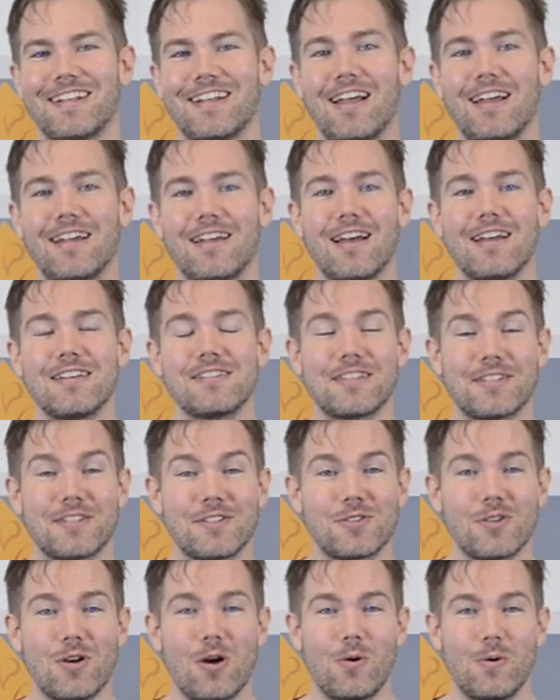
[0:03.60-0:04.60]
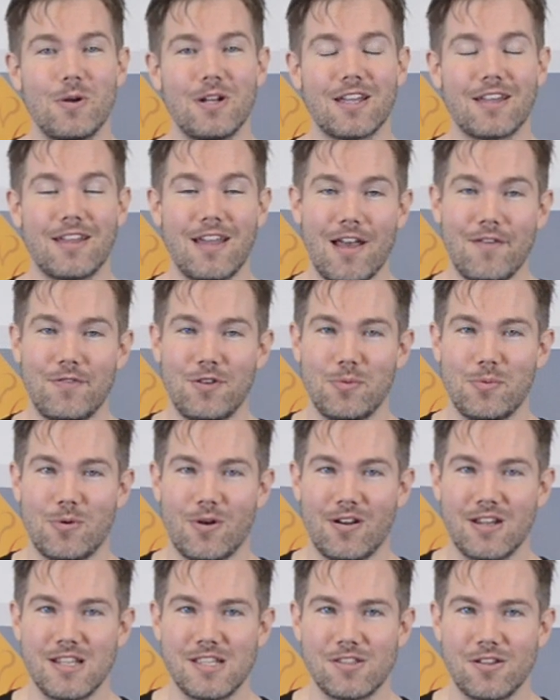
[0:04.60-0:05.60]
Hi guys, this is Owen at Cafe de
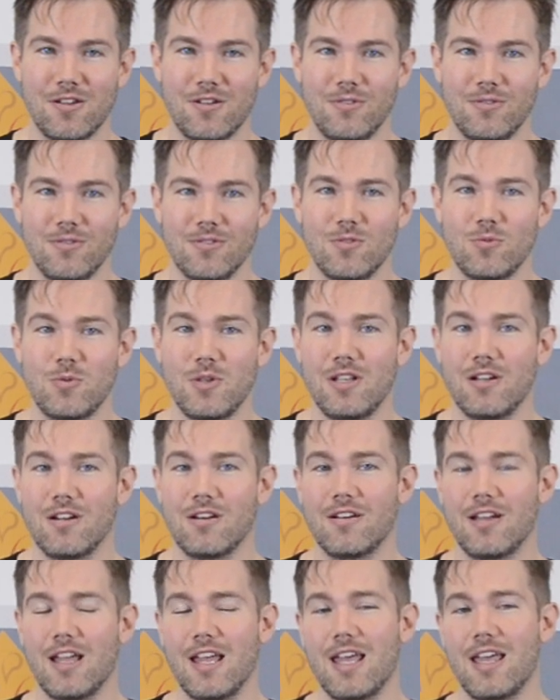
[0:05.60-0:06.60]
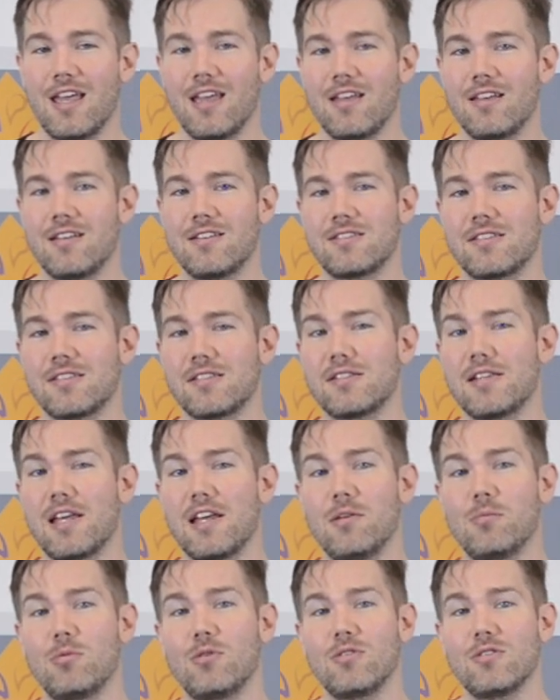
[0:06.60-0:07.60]
Paraiso. We are a
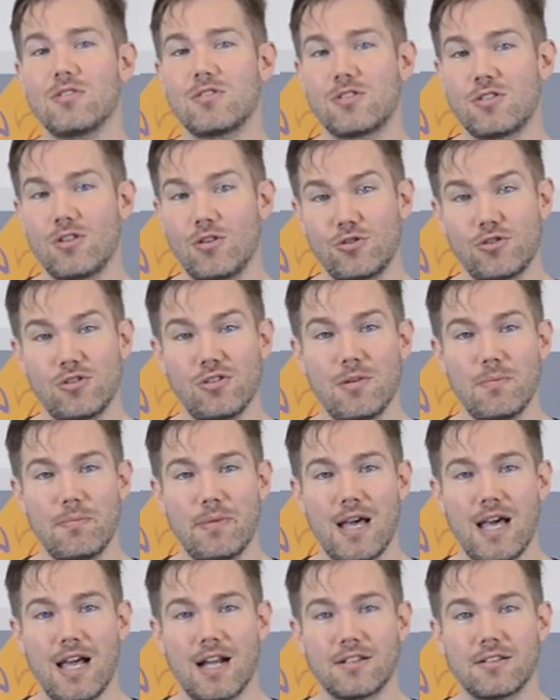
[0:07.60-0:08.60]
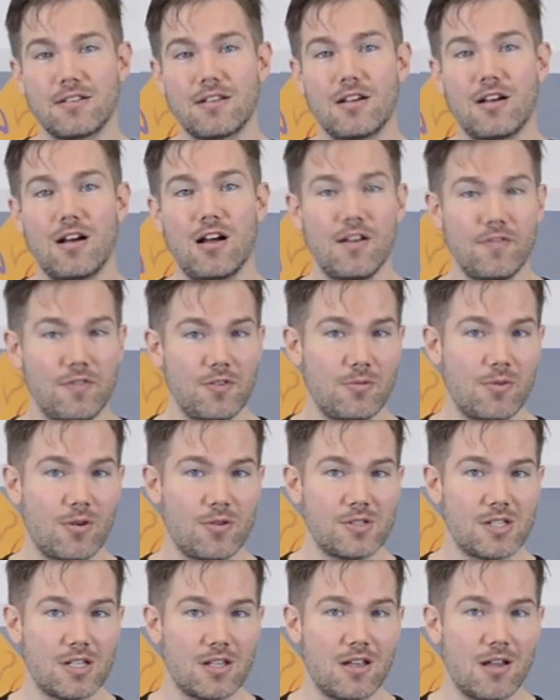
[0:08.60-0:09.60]
sustainable social impact coffee
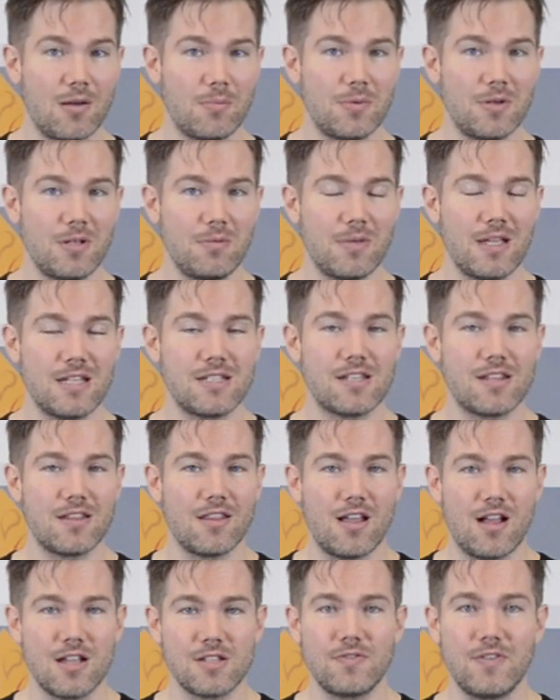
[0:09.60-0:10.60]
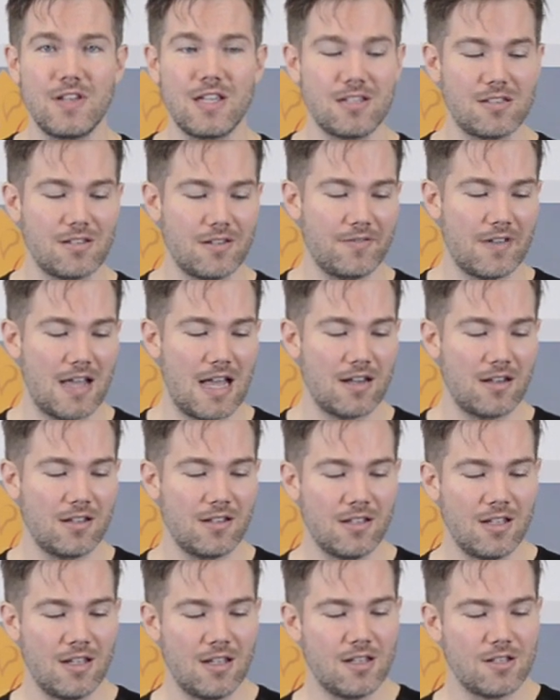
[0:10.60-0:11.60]
roasting company based in Las Vegas,
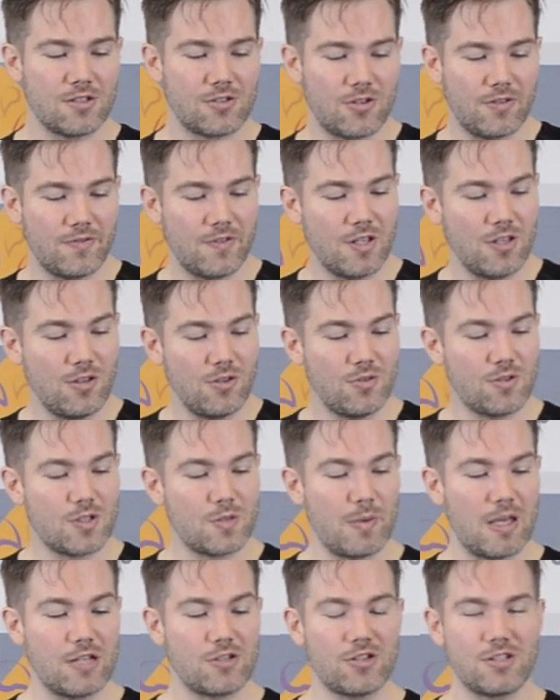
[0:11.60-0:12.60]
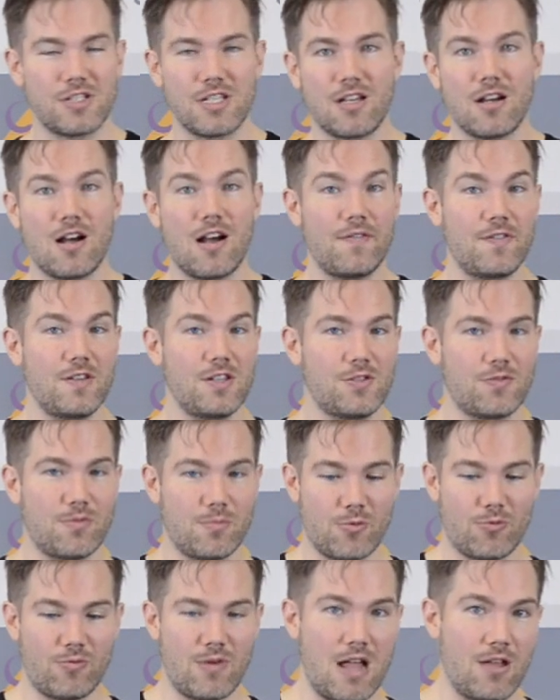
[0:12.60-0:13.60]
Nevada, serving you specialty coffees from
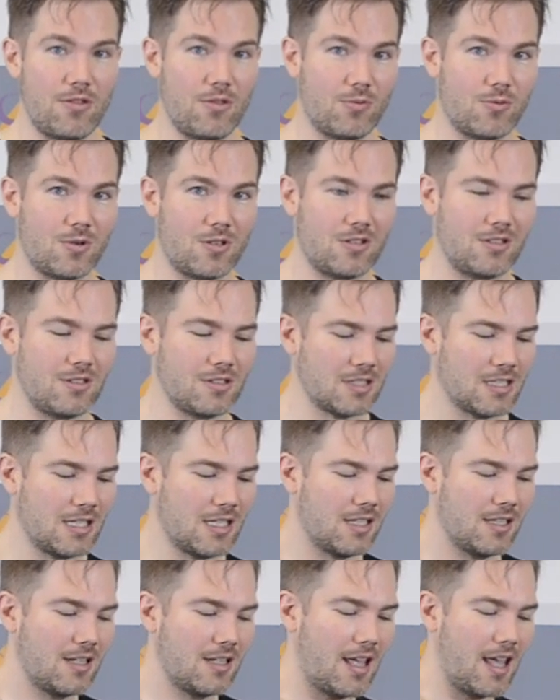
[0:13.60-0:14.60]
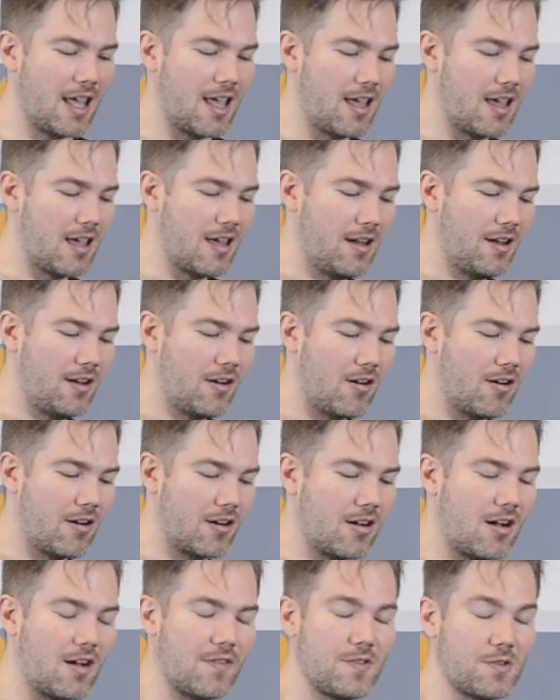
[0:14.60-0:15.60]
around the world. And our
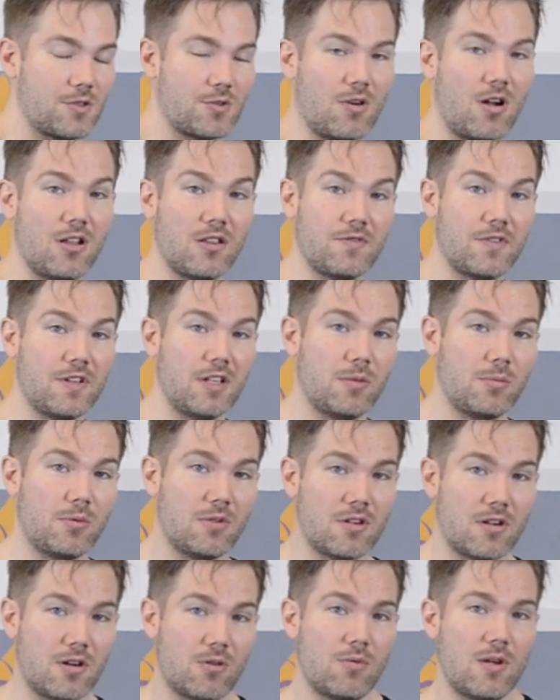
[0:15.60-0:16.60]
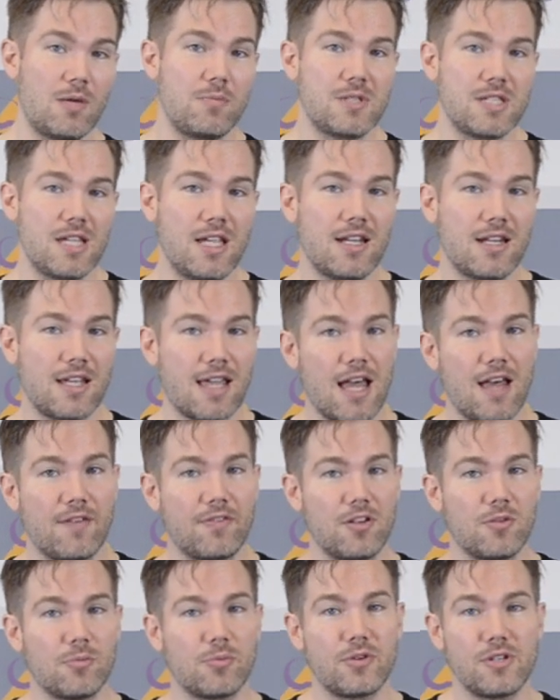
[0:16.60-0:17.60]
coffees are all available on our website,
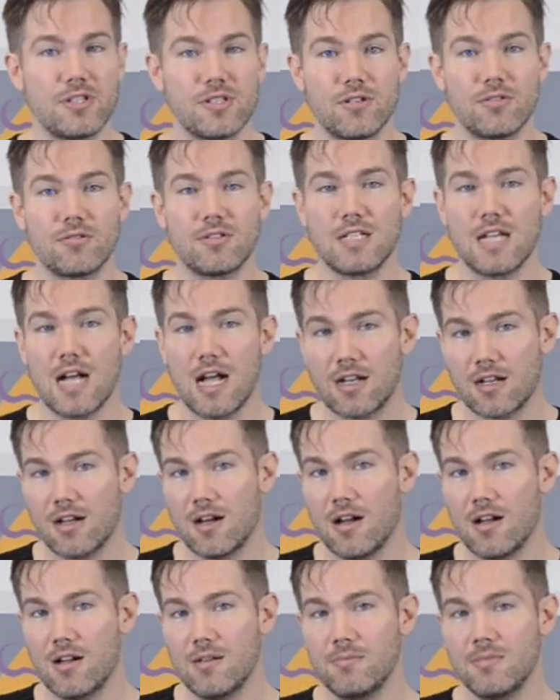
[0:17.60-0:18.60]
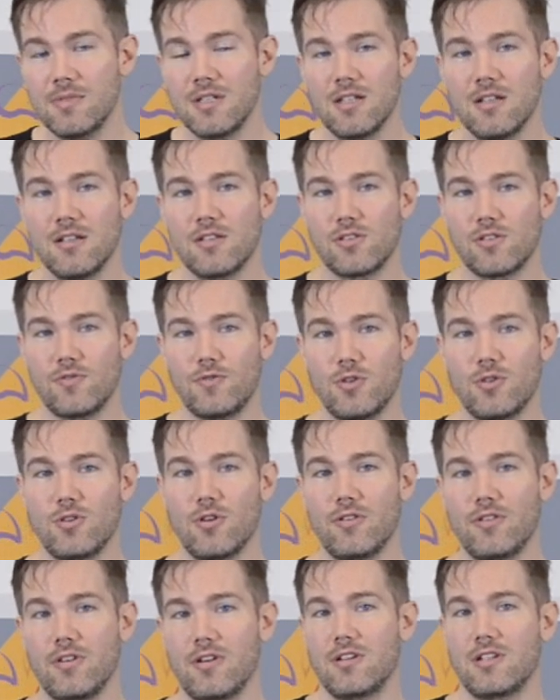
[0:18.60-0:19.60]
cafedeparaiso.com. So if you
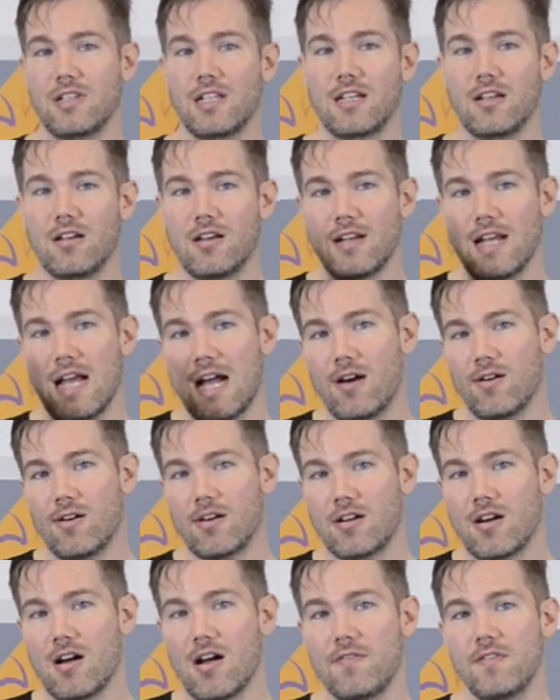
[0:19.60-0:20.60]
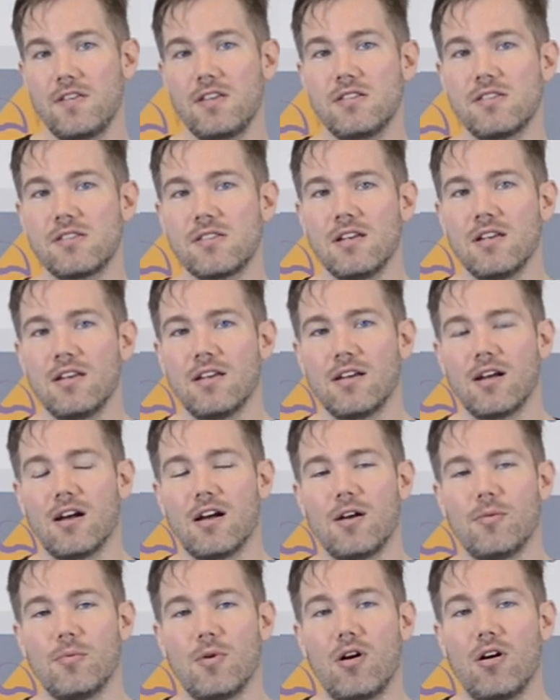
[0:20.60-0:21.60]
go there, click on Our Coffees.
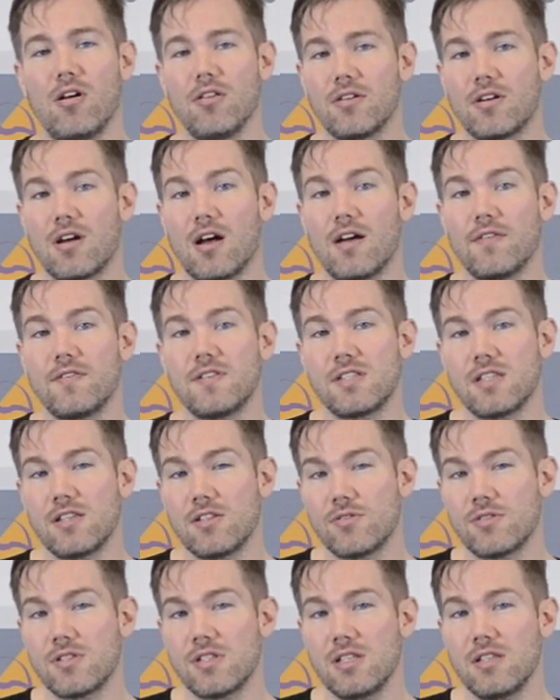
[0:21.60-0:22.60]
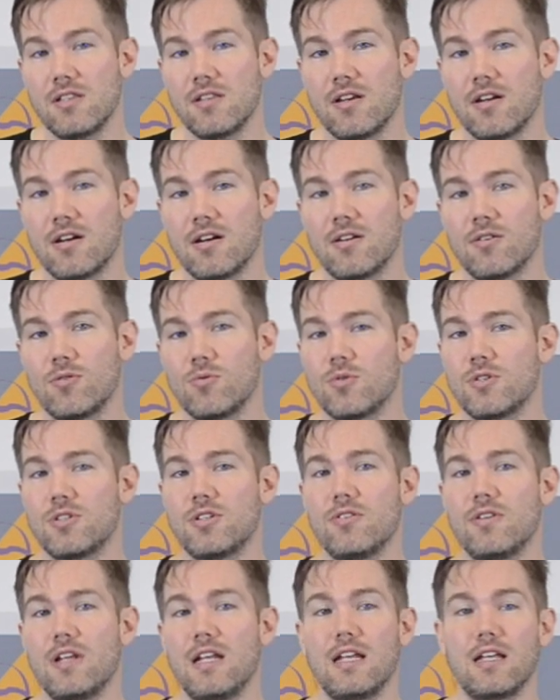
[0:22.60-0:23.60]
All the coffees that you see there, we're
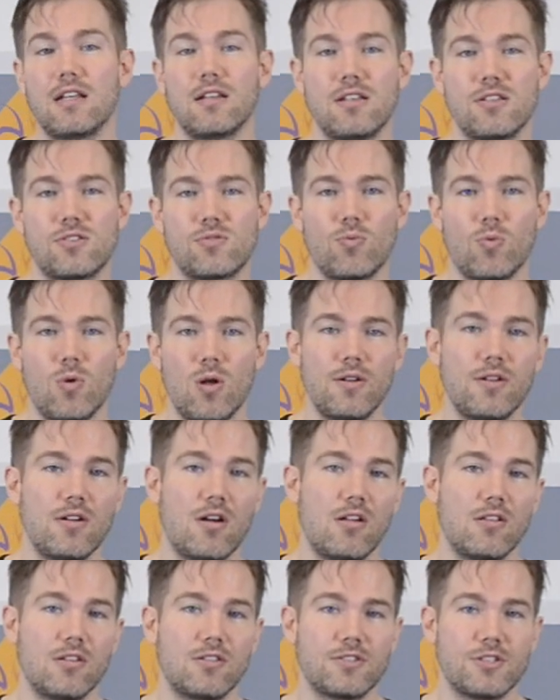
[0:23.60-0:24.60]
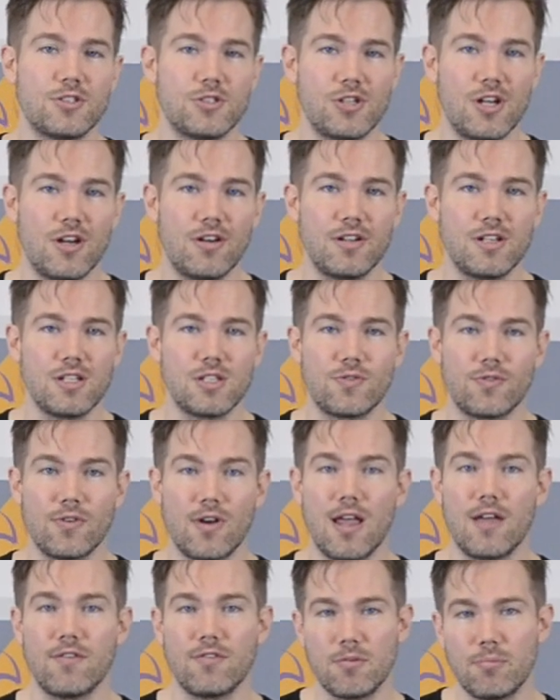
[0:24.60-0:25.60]
donating at least $1 to charities for
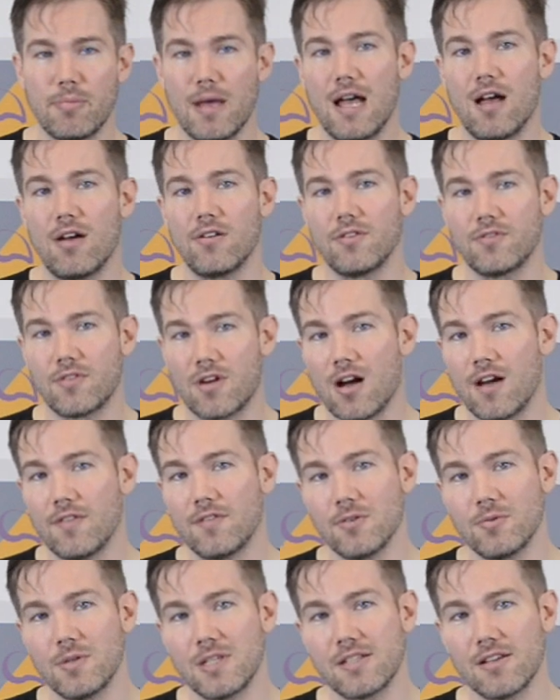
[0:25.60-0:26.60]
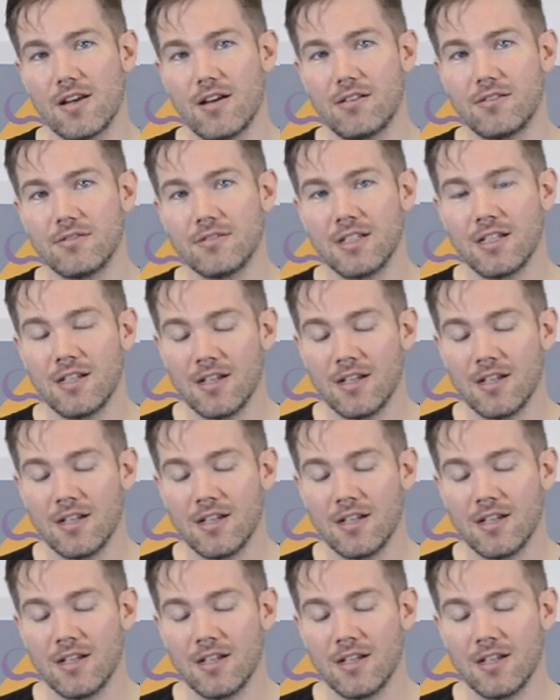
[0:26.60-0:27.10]
every pound of coffee we sell.